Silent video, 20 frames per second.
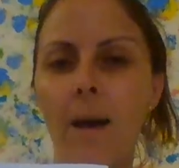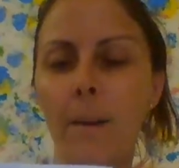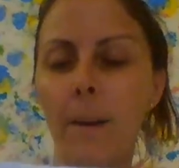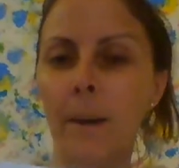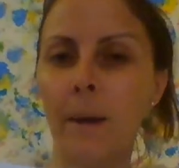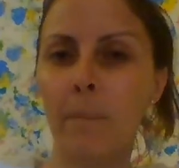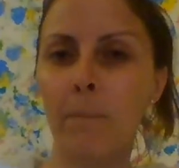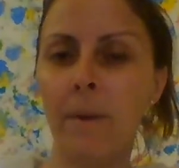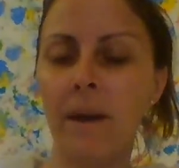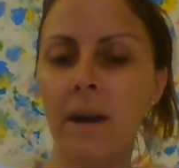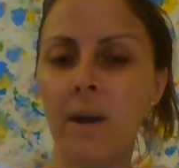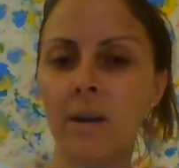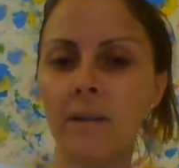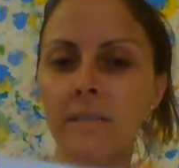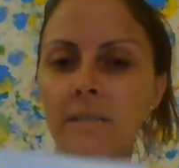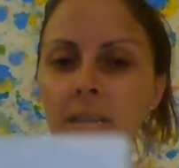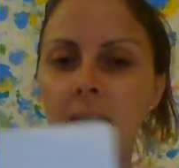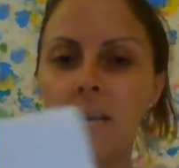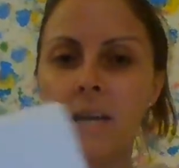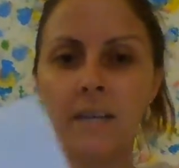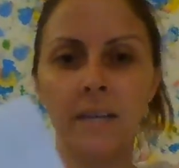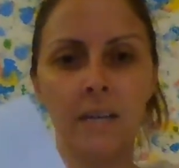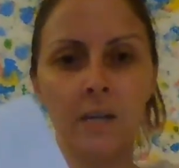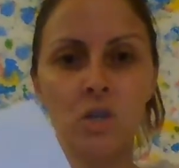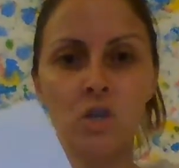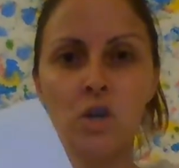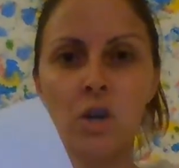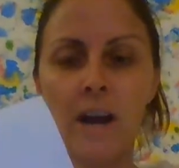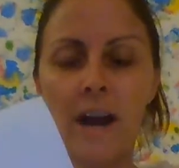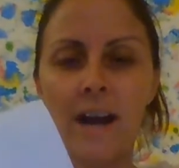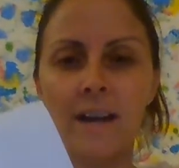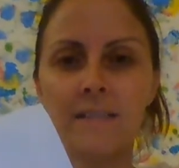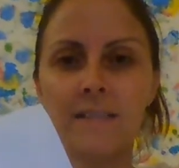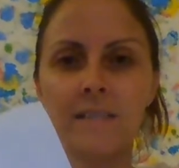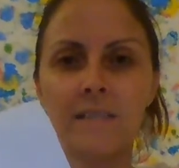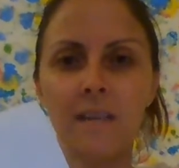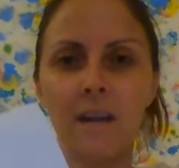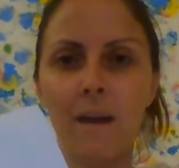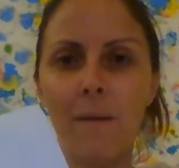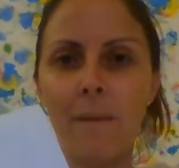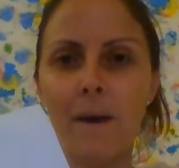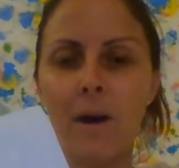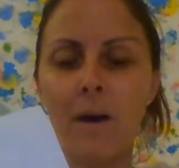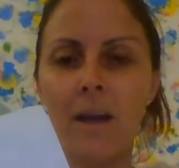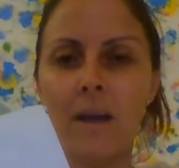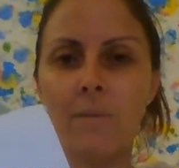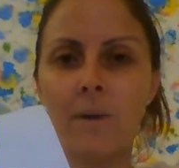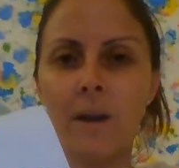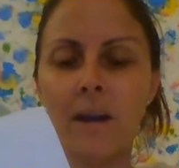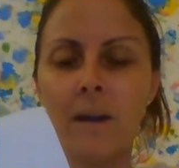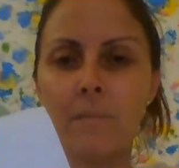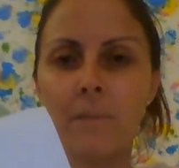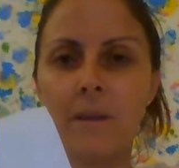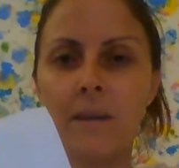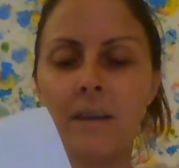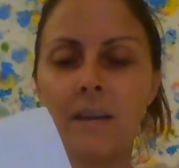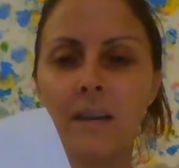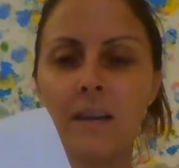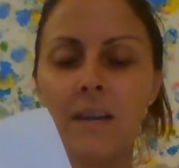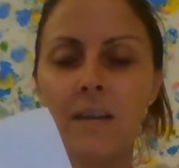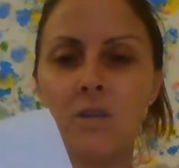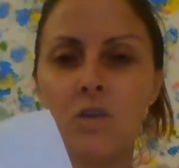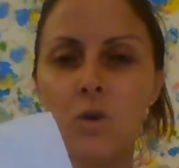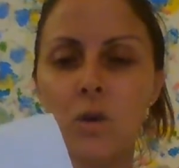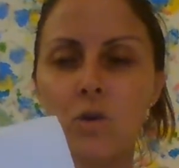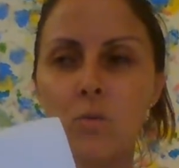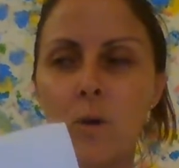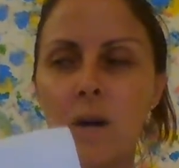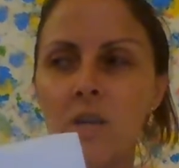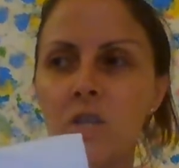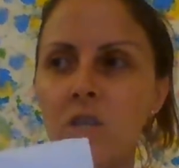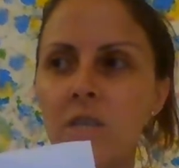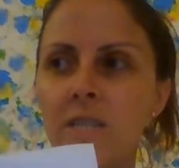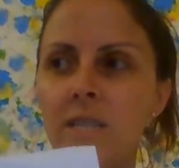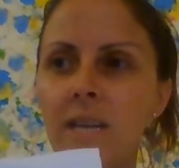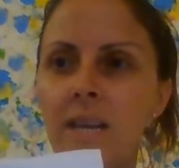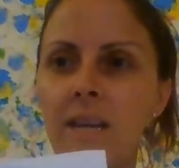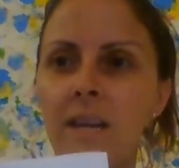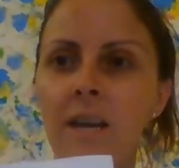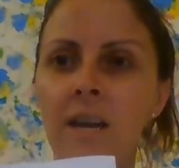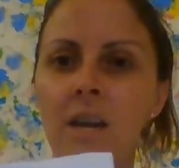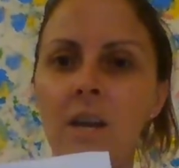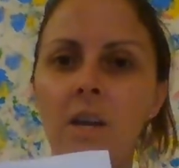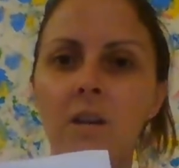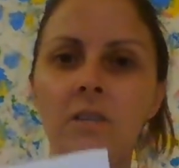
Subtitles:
a comparison and contrast about Abraham Lincoln and George Washington.